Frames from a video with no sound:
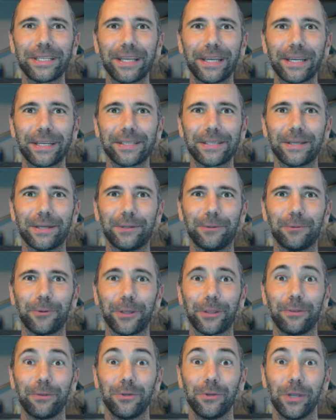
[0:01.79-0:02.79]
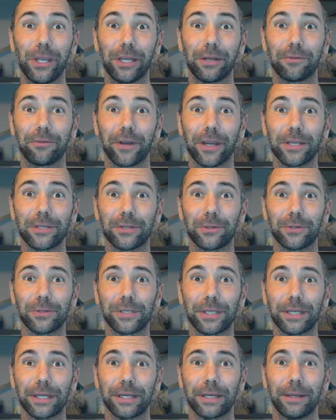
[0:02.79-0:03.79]
Sexton with Toucan
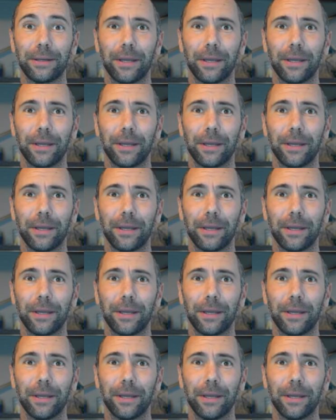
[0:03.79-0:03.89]
Advisors.